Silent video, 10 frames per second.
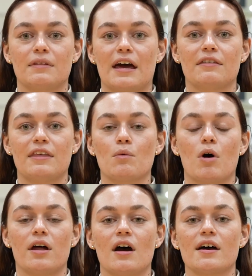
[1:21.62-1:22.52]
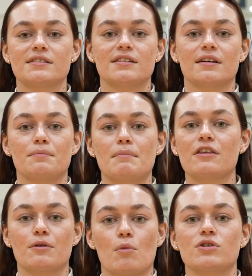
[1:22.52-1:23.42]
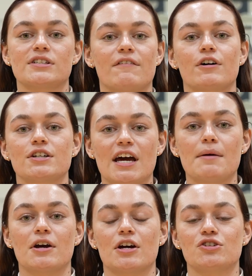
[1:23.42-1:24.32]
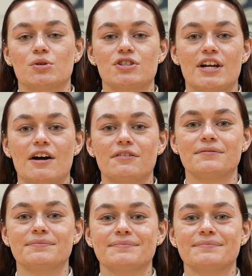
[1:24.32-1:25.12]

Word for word: that they want us to make the most out of our time here at Georgetown.